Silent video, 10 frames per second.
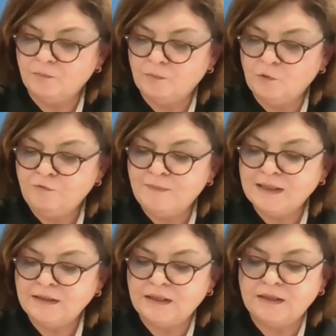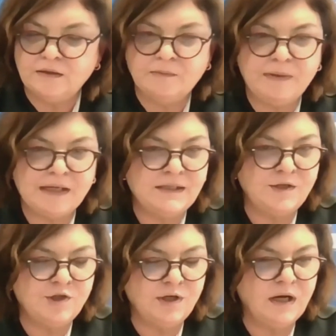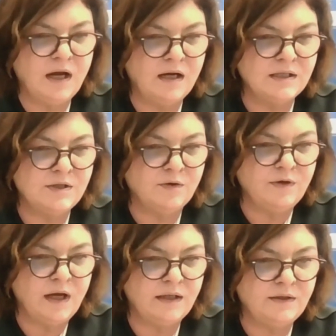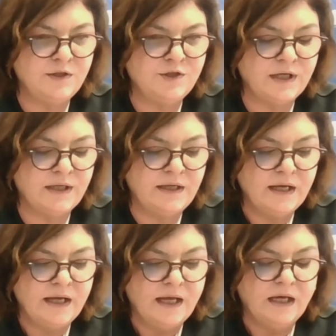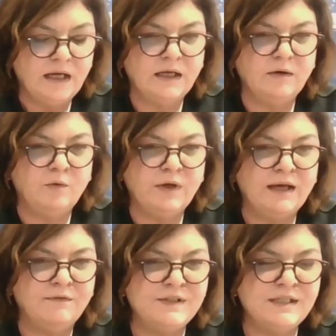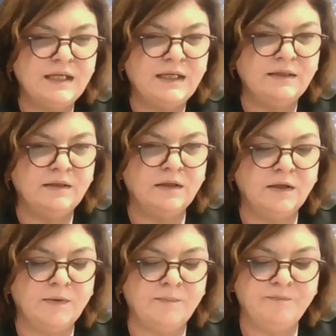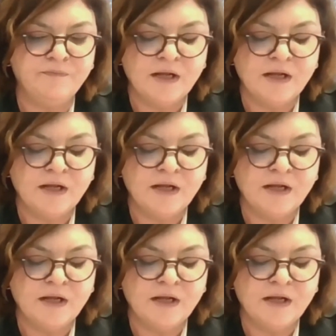movement in passenger cars on hydrogen. We have seen a